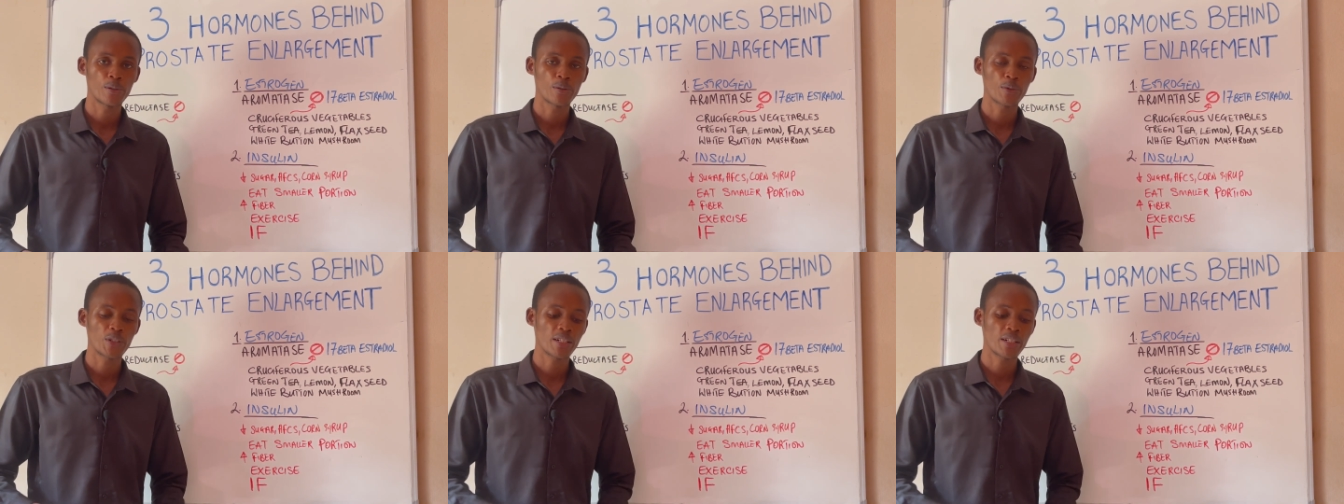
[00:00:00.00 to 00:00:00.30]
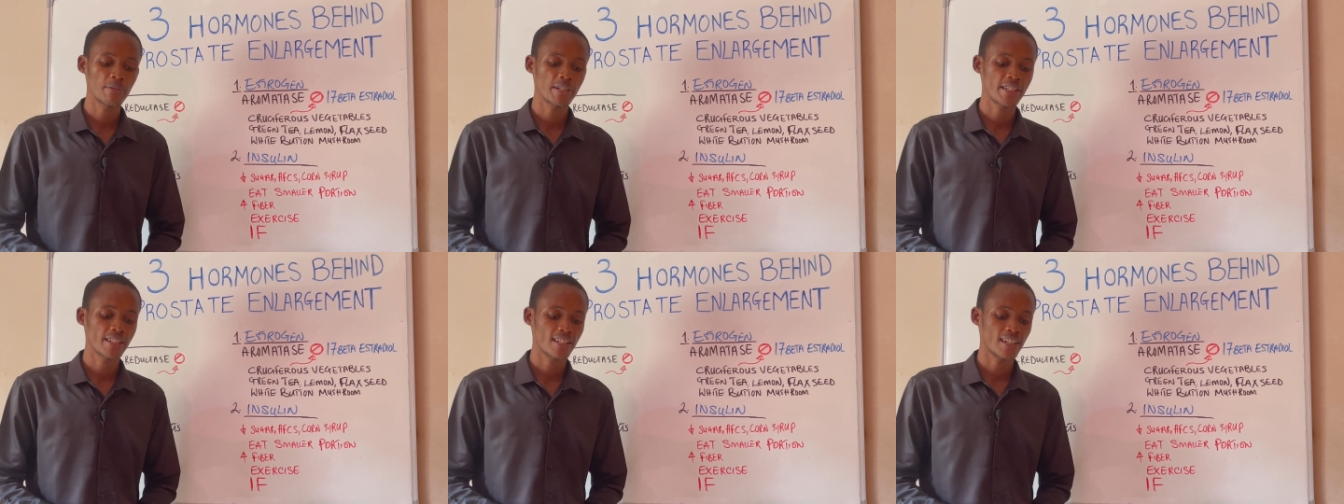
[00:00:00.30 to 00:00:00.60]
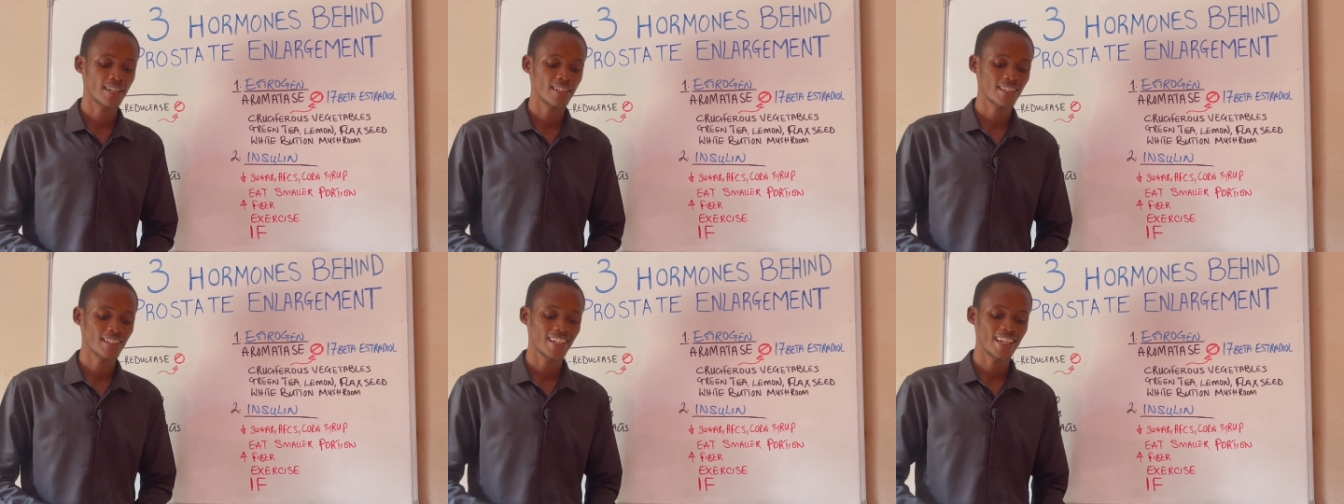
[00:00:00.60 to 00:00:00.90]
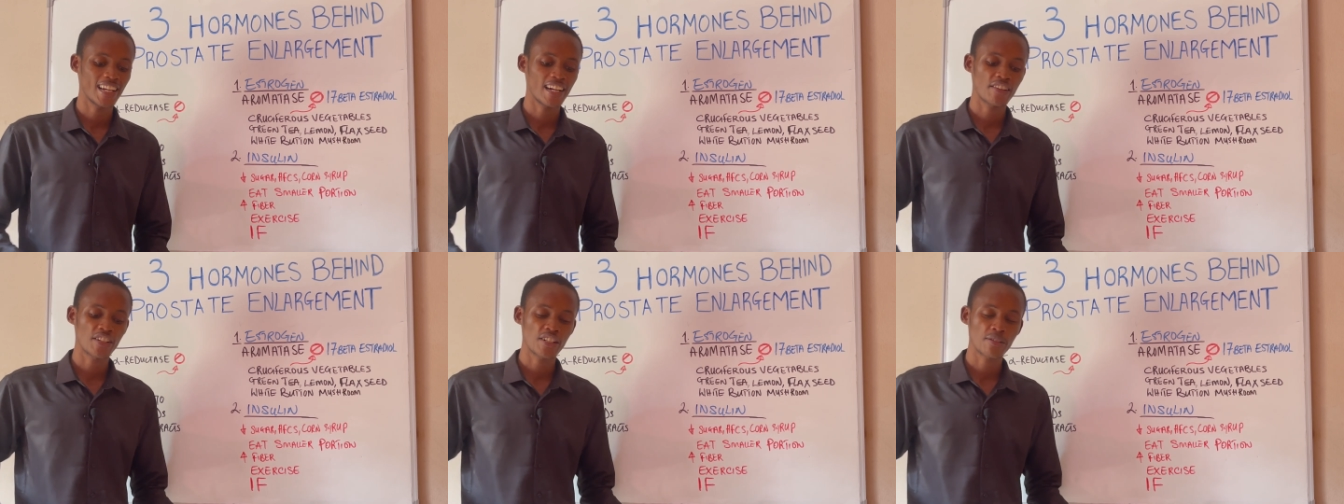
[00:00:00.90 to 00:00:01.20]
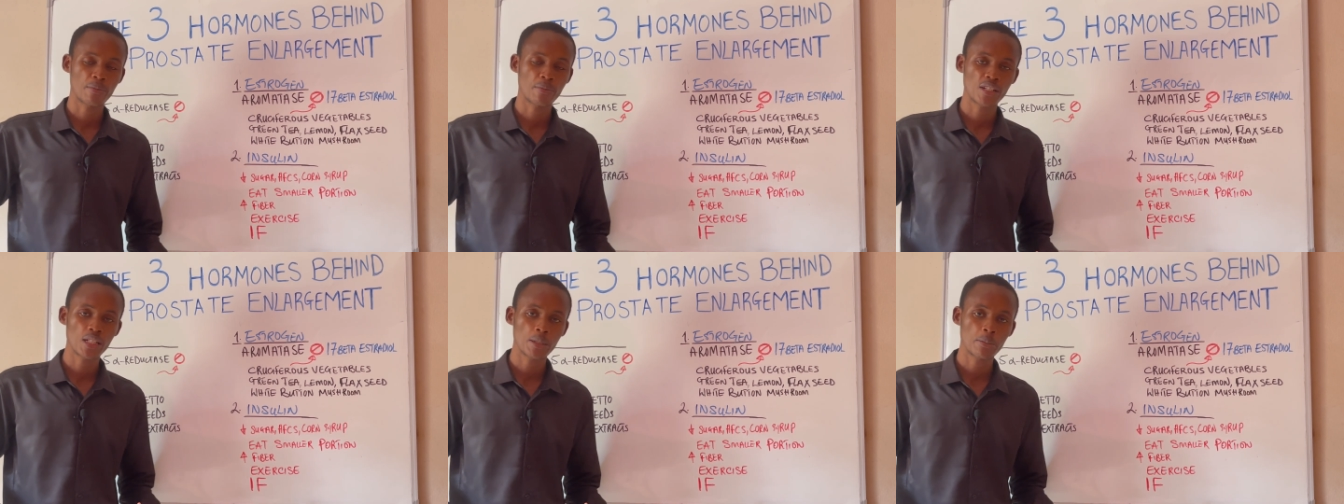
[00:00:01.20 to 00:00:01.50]
which means that they are
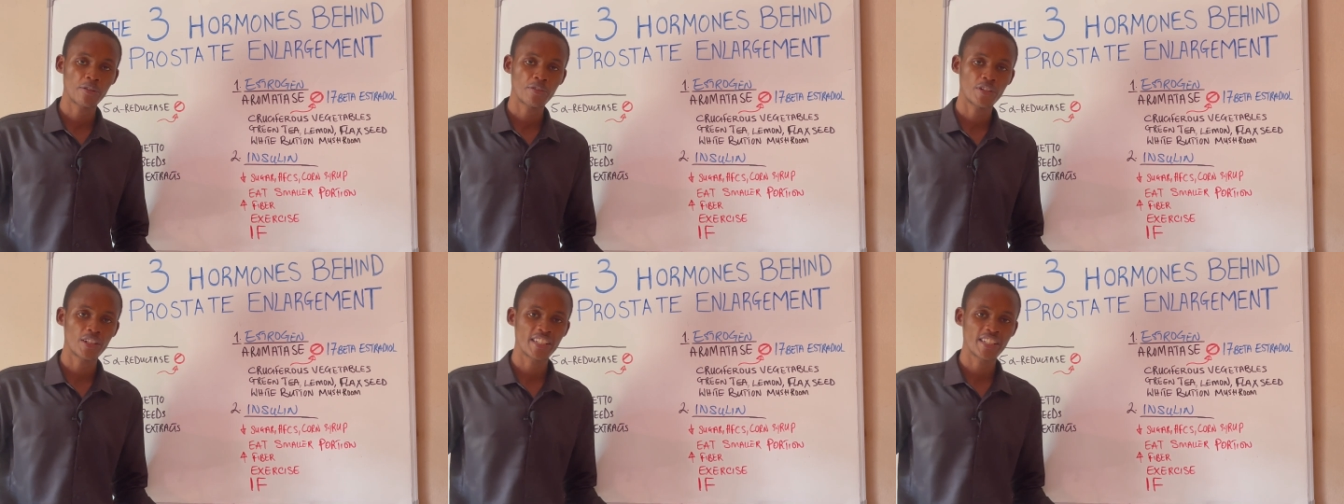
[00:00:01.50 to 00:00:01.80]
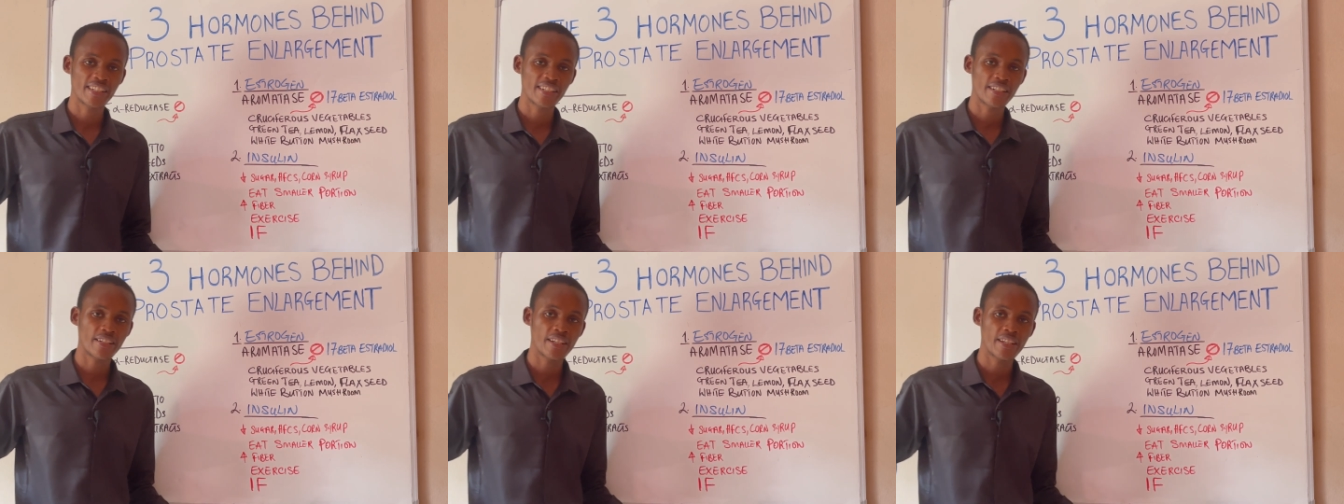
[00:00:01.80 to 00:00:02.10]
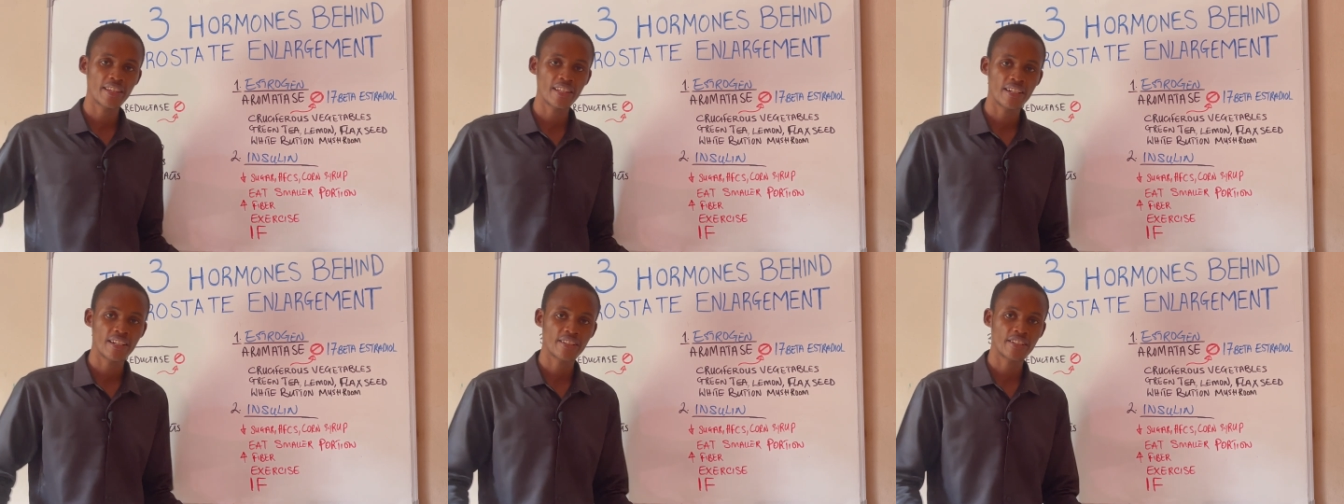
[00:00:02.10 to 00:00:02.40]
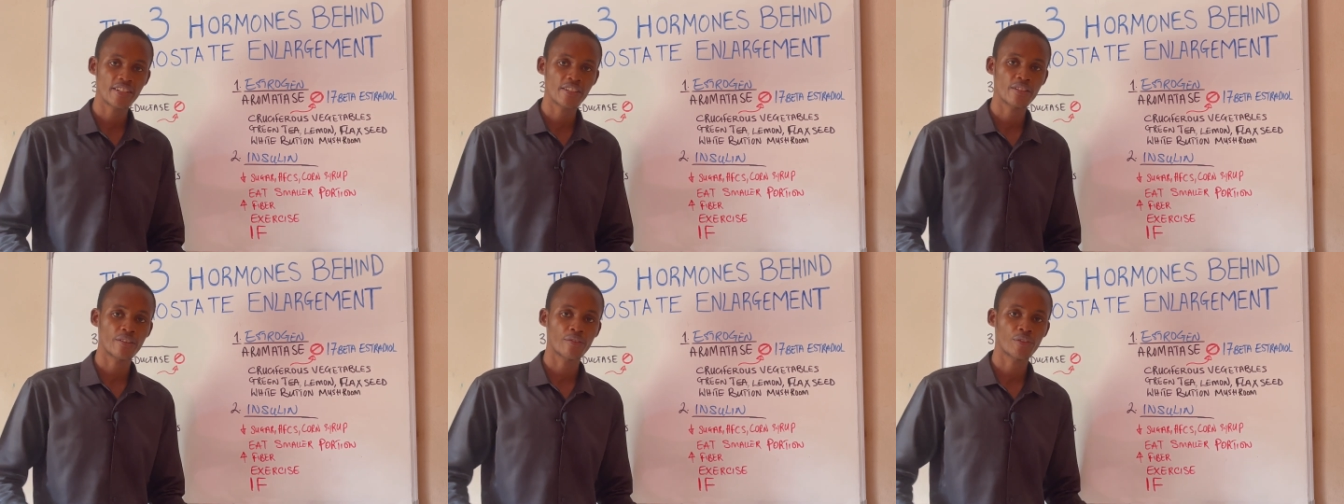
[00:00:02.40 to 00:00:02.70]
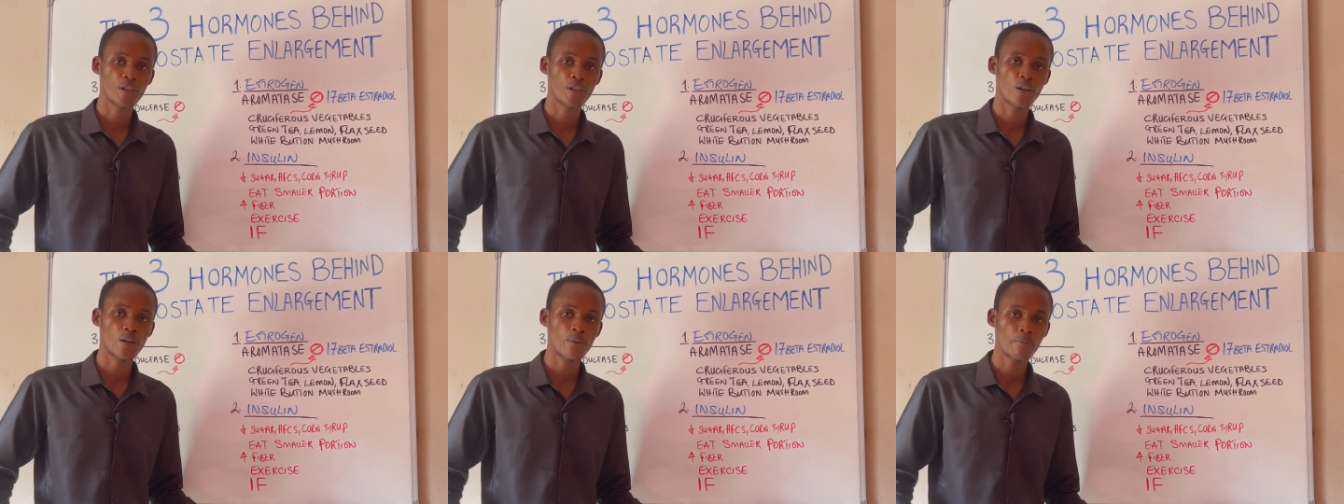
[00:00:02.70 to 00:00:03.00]
responsible for the synthesis
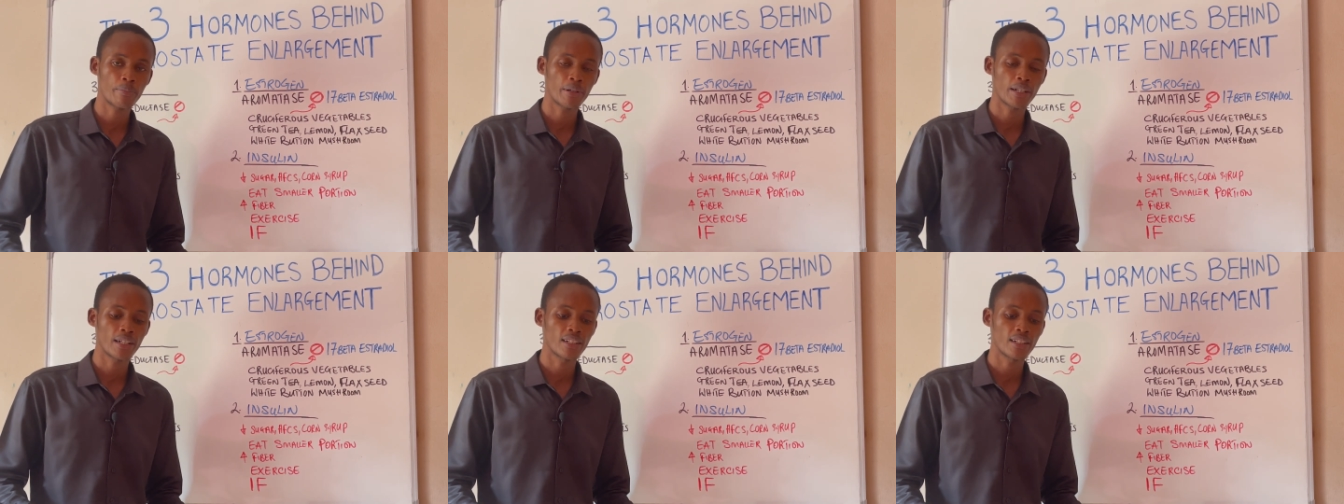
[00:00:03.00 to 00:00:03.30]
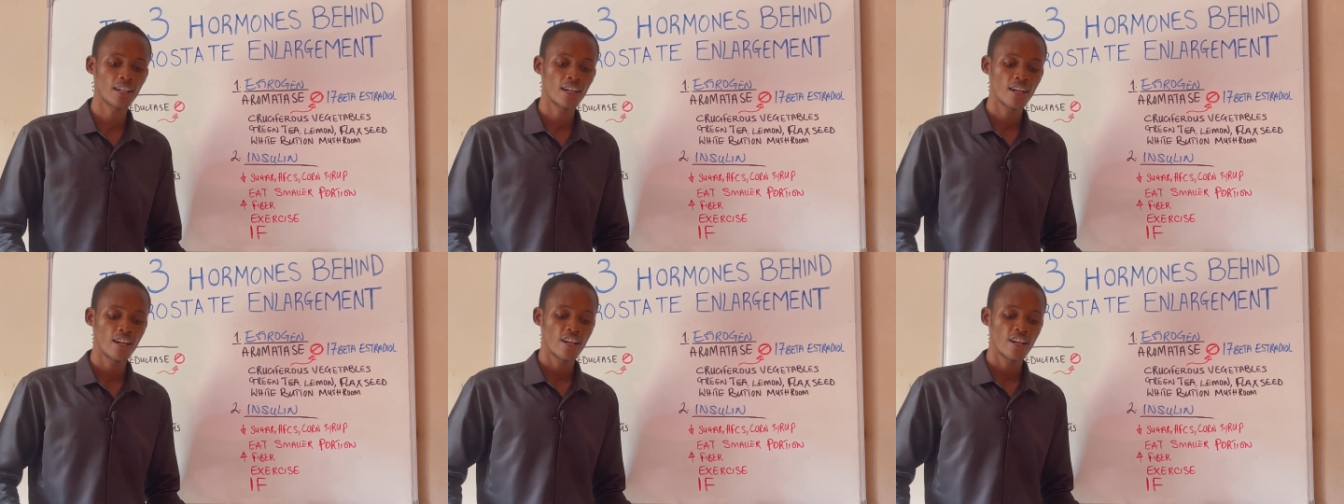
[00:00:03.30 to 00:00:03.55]
of compounds,